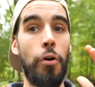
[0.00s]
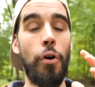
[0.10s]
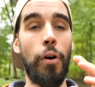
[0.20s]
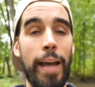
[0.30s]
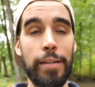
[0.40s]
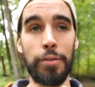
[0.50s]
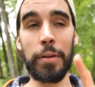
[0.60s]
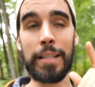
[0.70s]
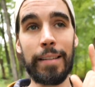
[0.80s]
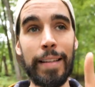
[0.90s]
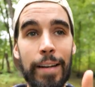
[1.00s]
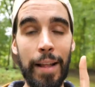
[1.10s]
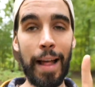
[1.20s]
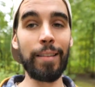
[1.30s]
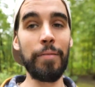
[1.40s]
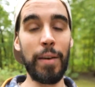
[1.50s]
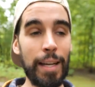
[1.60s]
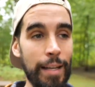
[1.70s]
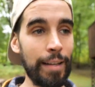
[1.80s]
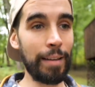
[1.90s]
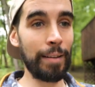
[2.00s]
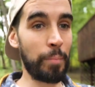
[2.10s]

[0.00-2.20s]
Okay, so it's a little elevated,